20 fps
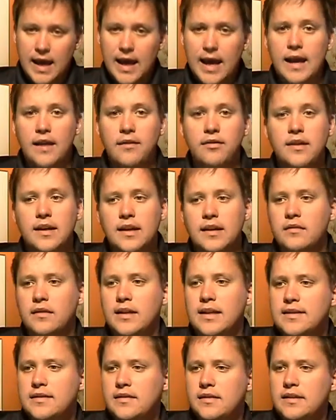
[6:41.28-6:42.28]
and then
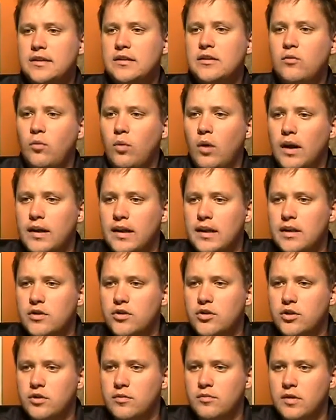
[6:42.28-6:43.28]
let's listen to what
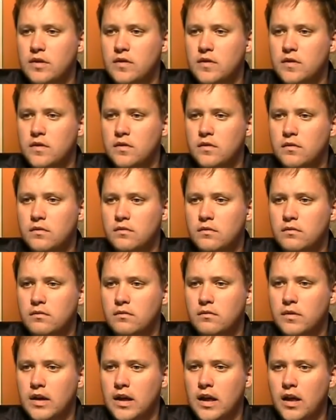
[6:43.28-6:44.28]
instruments
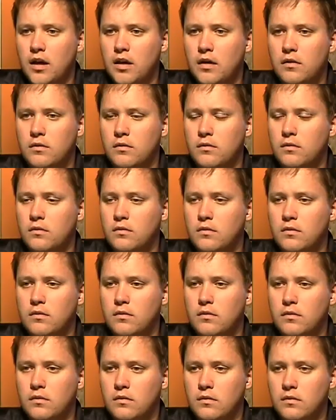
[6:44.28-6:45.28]
we had.
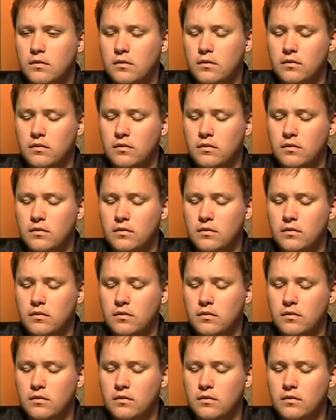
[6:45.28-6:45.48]
We